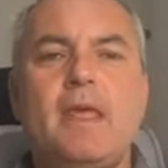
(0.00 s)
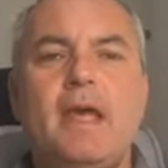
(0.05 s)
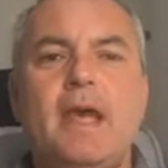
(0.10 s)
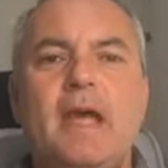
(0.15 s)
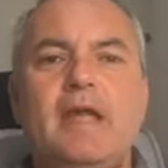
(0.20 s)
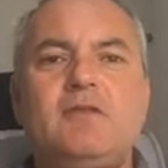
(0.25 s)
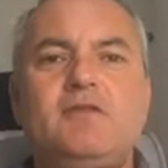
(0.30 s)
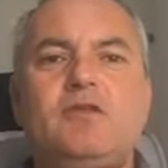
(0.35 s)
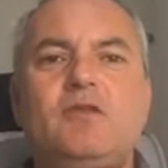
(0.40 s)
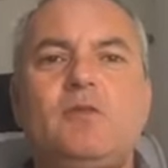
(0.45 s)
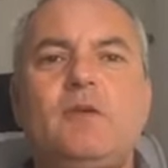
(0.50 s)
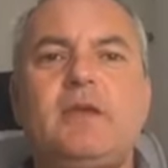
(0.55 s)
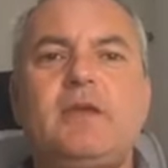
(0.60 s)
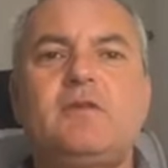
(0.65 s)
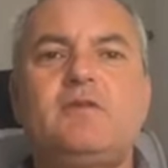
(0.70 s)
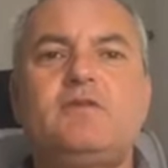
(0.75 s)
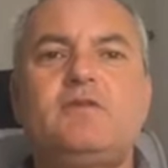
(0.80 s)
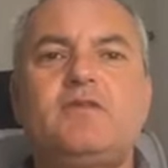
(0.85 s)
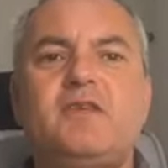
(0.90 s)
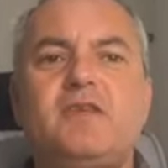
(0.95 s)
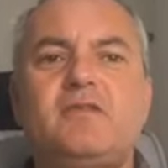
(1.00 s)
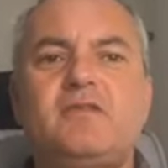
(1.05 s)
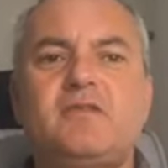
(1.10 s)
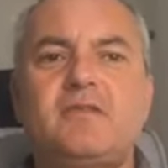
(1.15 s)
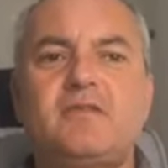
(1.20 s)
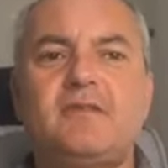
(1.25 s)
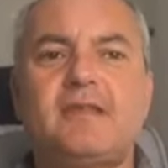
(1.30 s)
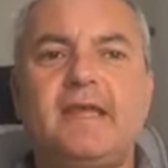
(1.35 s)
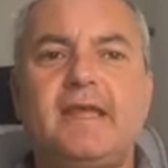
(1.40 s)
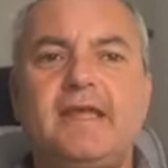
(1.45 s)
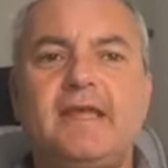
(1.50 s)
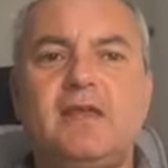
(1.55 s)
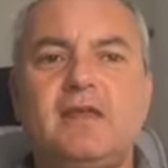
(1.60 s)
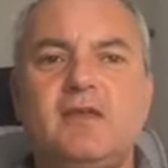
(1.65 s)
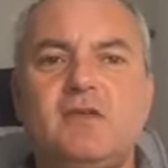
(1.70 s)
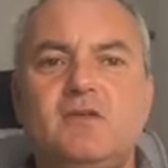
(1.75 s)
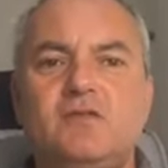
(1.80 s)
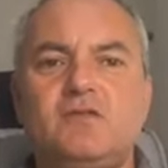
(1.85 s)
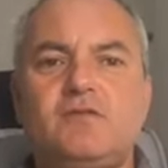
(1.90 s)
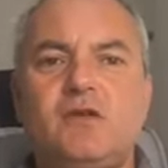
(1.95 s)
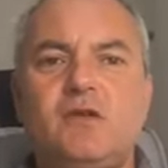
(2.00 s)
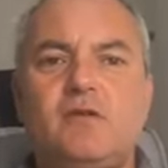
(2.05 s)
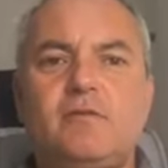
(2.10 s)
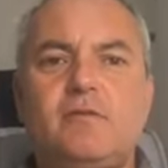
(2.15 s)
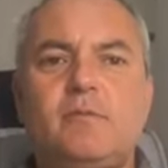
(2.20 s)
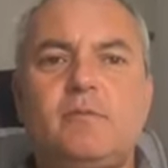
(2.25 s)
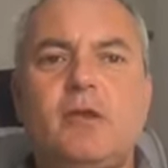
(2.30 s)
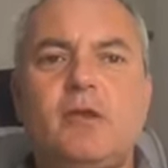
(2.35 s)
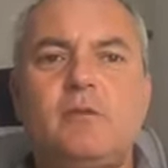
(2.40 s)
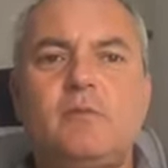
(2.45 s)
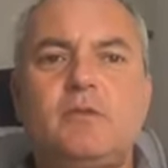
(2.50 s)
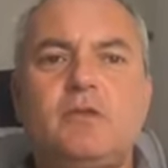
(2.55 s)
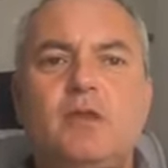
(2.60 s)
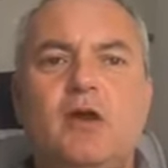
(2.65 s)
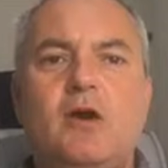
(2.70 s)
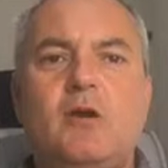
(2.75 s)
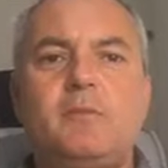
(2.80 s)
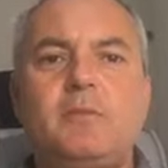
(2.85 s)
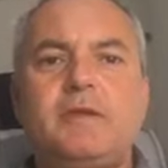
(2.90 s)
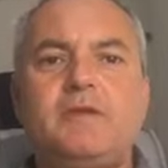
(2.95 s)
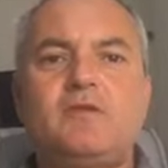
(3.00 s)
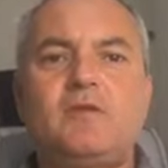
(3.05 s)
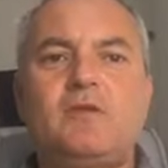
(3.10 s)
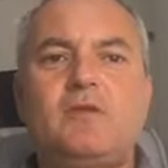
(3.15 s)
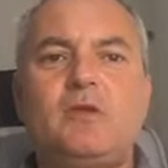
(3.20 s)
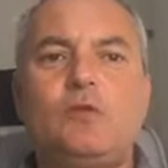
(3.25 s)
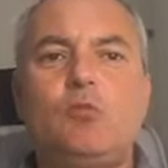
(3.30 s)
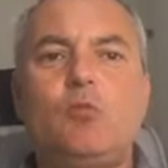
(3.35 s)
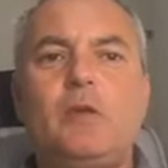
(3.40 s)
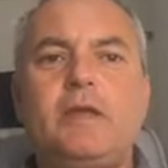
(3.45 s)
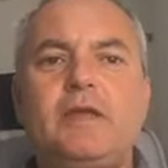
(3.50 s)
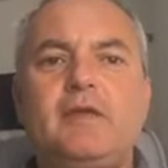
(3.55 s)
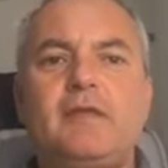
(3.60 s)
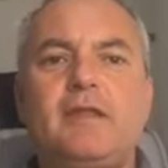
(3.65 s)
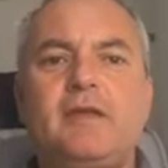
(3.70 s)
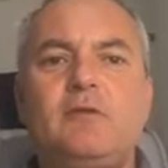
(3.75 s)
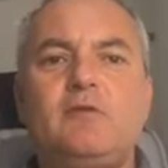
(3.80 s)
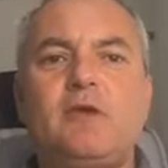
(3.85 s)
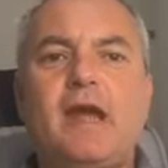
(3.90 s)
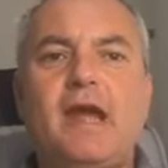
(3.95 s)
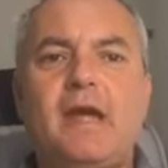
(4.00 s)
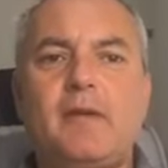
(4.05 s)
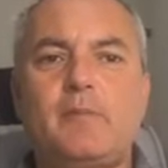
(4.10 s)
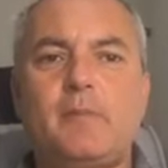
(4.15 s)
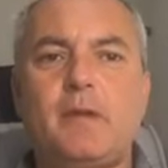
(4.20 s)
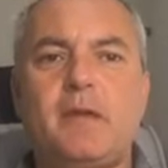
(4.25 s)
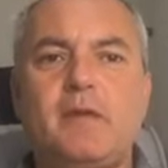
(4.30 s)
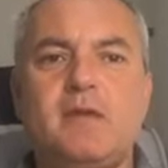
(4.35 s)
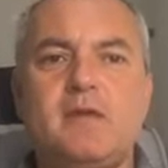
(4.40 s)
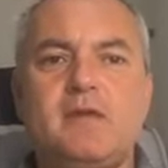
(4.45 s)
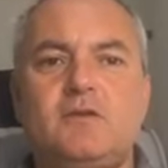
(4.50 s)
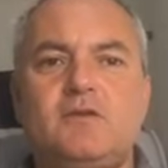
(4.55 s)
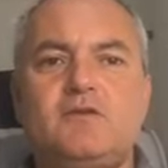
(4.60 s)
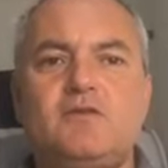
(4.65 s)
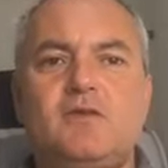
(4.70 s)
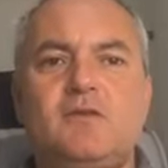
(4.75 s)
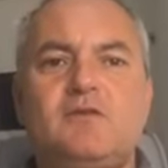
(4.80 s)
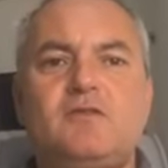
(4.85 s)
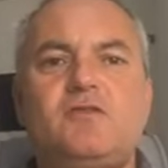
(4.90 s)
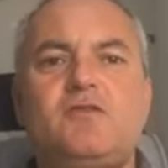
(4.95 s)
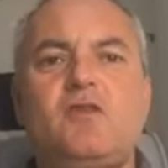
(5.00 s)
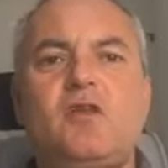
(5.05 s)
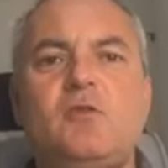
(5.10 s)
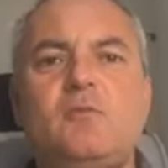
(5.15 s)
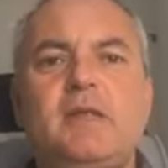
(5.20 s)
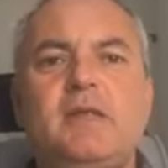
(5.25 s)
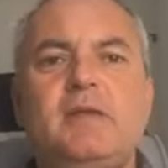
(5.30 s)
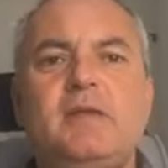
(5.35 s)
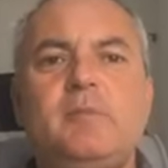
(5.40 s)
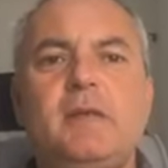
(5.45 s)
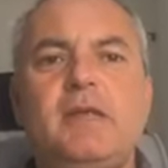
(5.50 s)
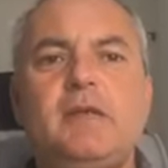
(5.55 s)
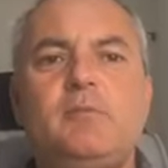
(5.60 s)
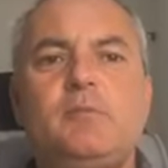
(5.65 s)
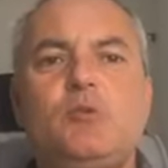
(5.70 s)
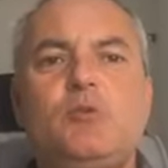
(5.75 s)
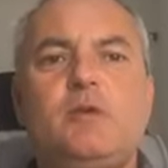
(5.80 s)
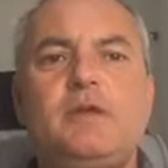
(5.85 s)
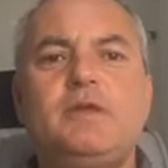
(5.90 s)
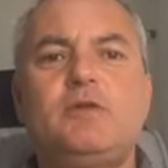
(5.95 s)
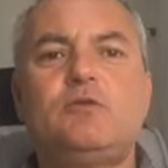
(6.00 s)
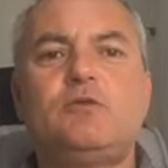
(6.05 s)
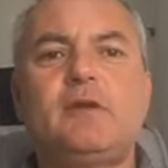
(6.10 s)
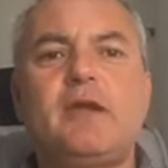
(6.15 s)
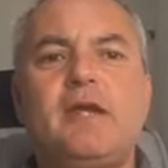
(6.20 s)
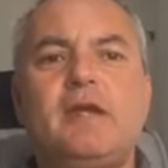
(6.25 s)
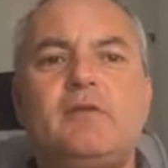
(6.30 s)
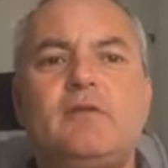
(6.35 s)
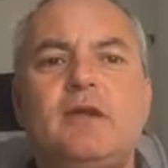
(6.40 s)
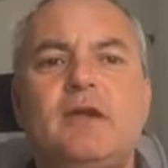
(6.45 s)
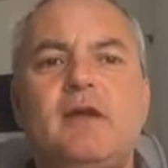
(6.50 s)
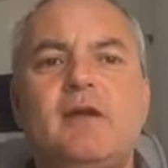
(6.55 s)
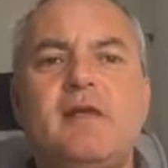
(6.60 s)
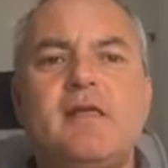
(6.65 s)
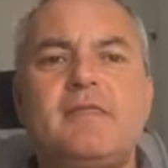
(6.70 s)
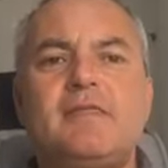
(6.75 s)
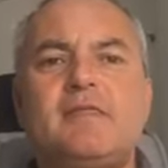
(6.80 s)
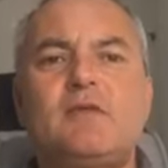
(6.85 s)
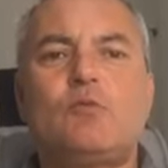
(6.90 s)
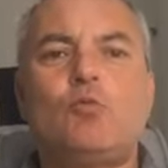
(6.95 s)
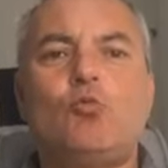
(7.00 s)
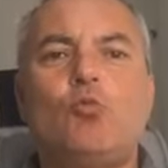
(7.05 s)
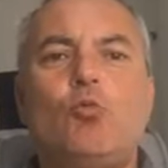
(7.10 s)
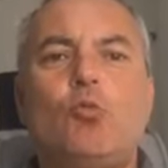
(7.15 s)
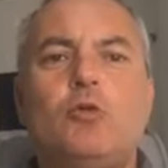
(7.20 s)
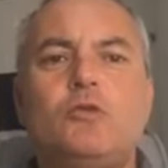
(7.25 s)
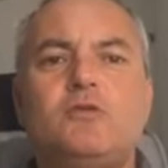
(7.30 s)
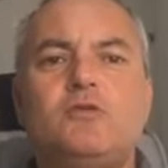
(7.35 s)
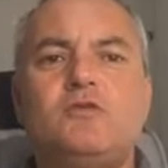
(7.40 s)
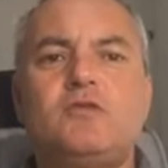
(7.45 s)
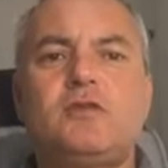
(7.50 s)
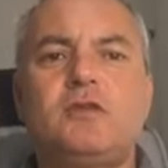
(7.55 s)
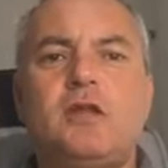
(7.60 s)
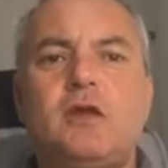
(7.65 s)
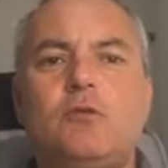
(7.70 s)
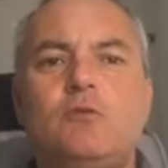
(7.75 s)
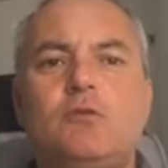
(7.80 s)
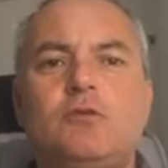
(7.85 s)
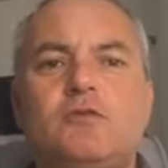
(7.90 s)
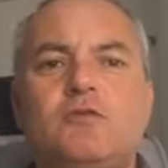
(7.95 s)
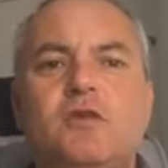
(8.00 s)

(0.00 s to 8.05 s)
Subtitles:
And do it consistently. So at the moment, I'll be doing a weekly wrap because there are so many people in your area that want to know what's